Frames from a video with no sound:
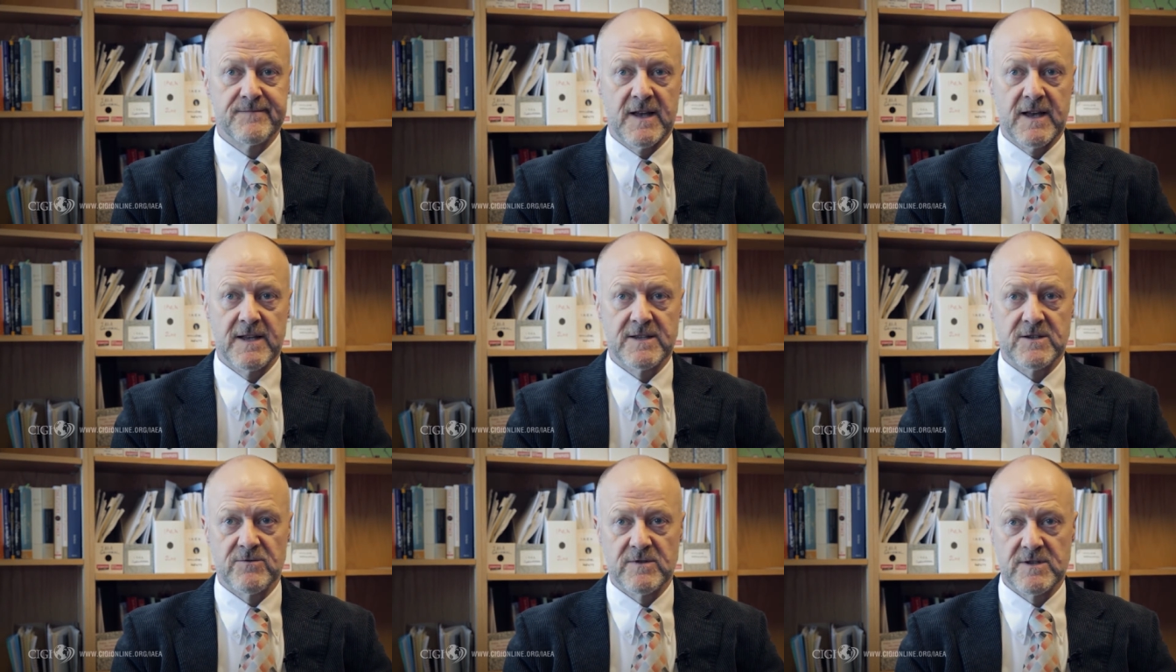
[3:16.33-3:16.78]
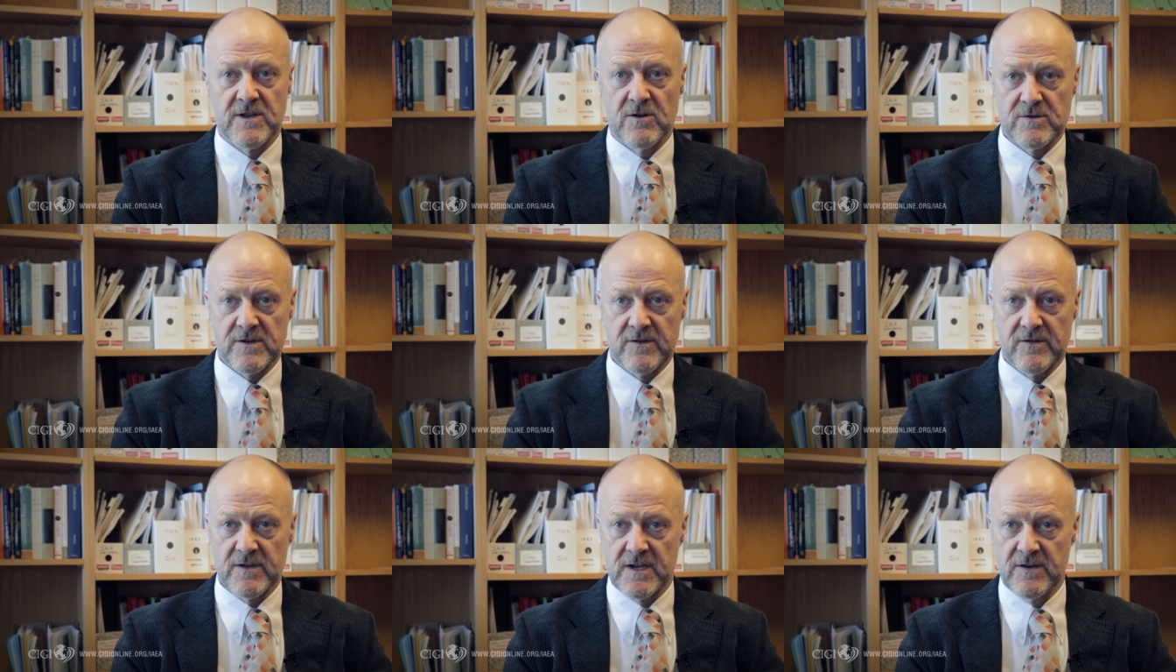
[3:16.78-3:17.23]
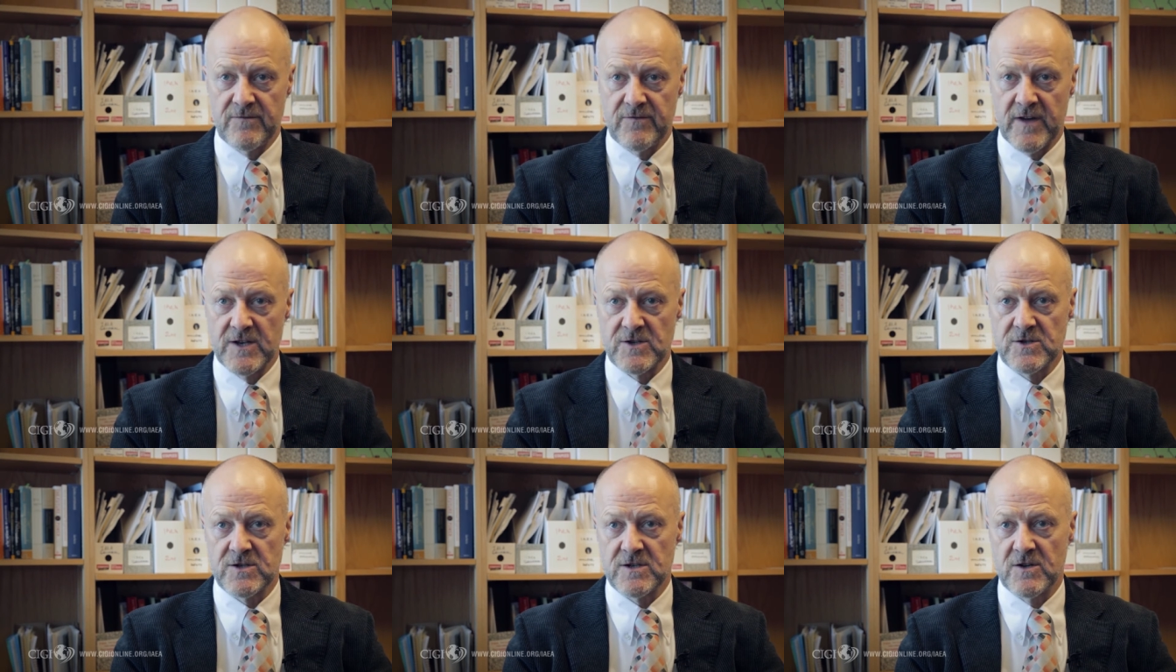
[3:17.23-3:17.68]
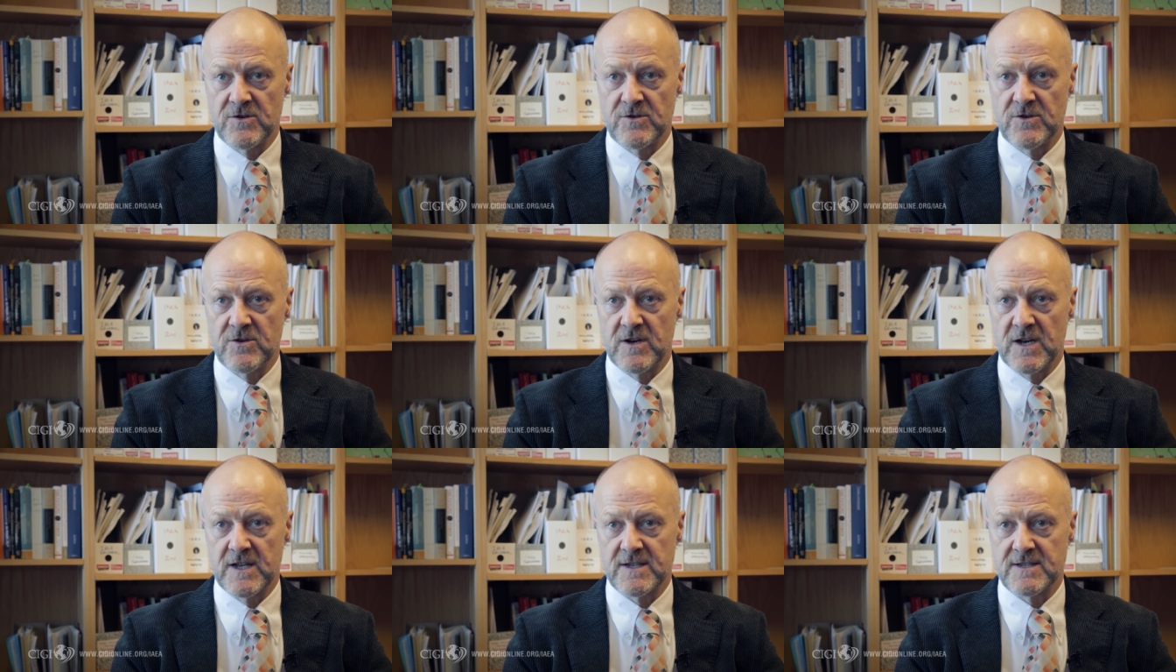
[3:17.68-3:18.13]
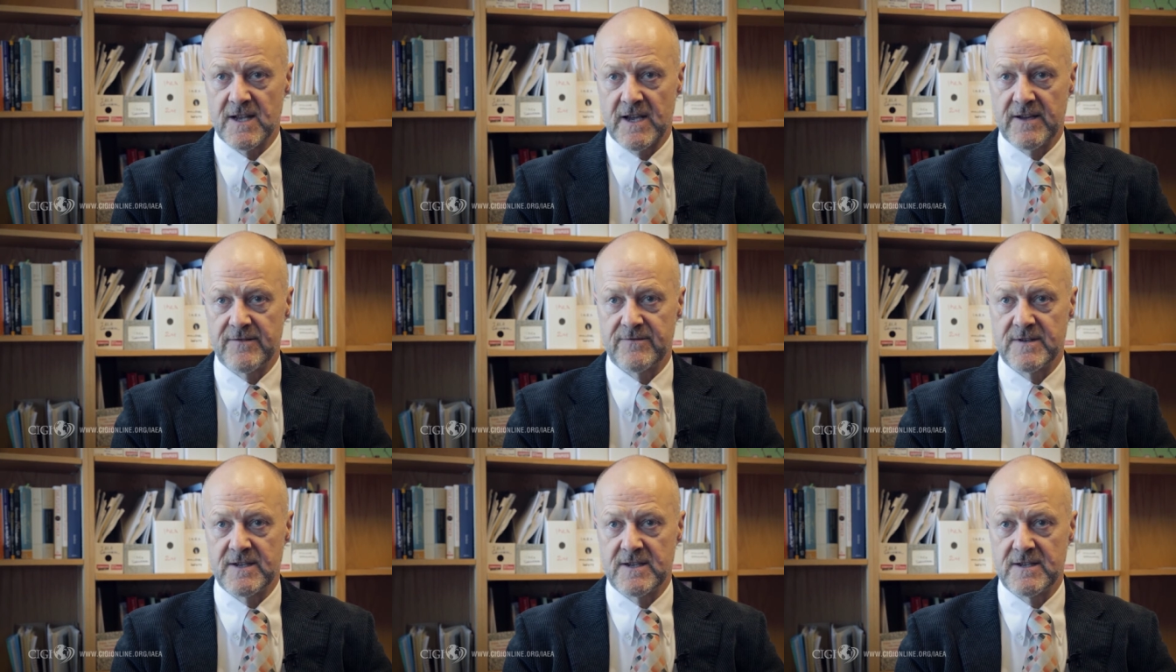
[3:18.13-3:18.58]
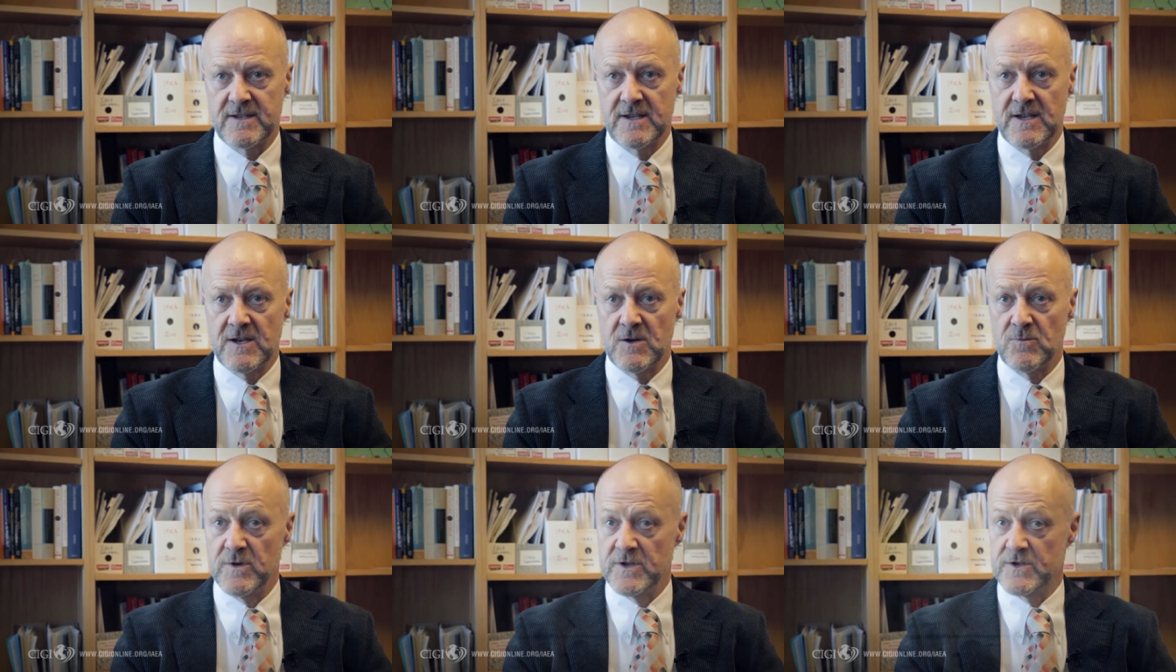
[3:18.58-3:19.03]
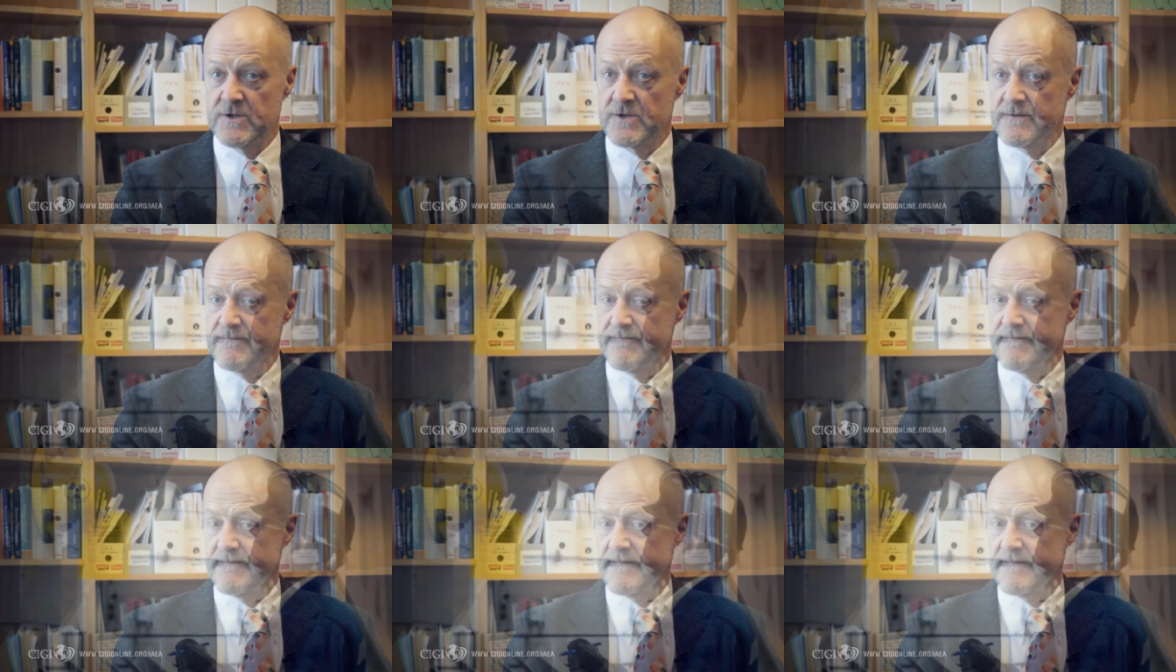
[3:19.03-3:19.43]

as a result of the Convention on Nuclear Safety, which